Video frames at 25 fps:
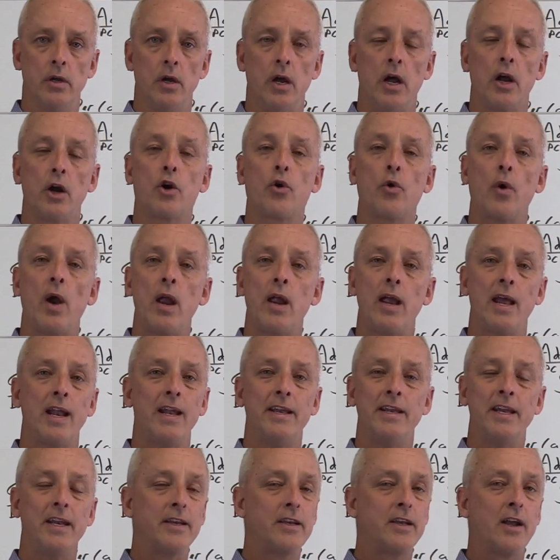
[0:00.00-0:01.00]
And
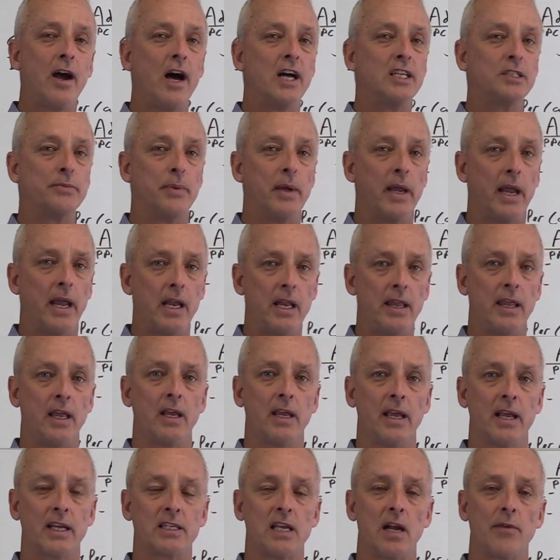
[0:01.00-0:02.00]
it didn't cost me
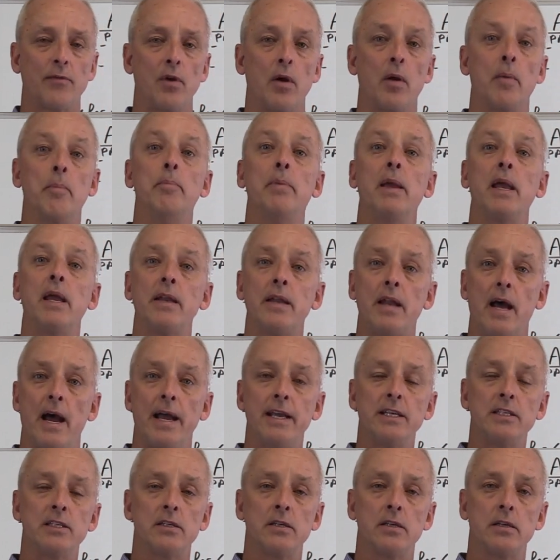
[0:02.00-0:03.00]
anything except for being
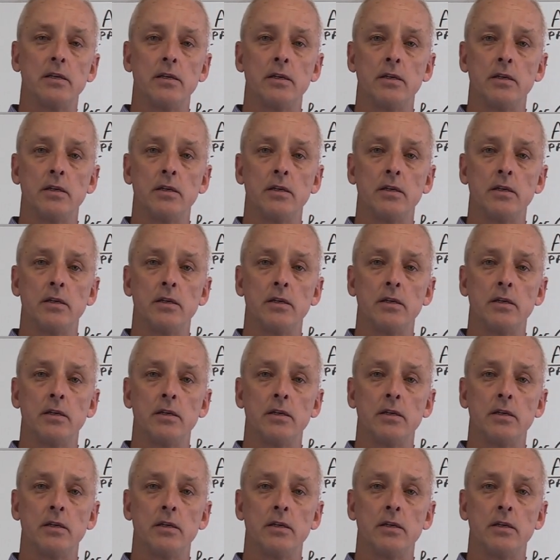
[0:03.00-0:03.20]
nice,